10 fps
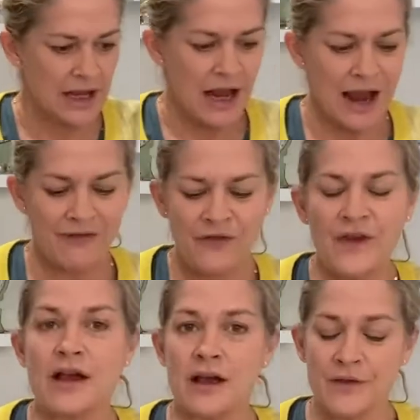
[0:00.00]
I
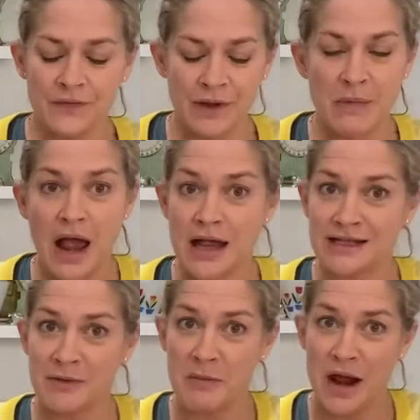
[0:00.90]
fear that my
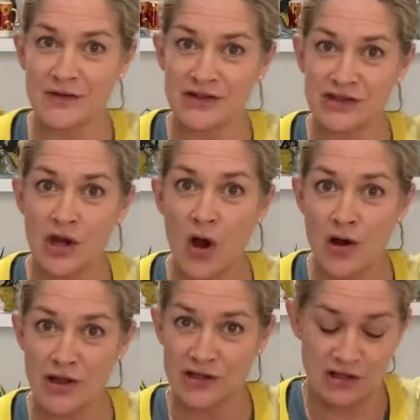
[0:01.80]
husband might have
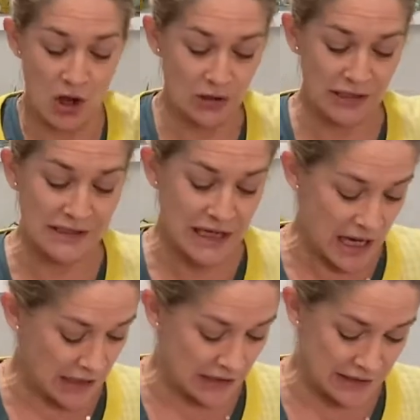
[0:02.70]
stolen the salt and
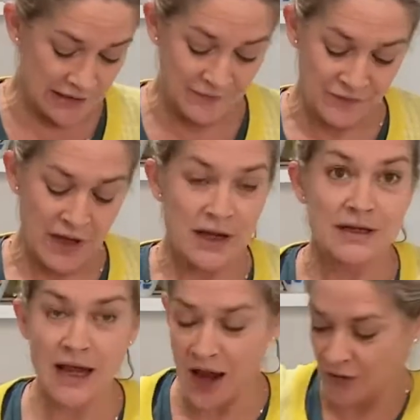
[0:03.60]
taken it
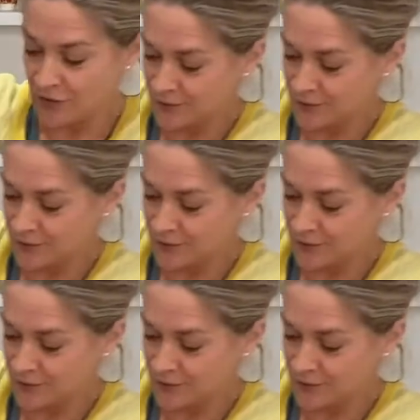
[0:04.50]
down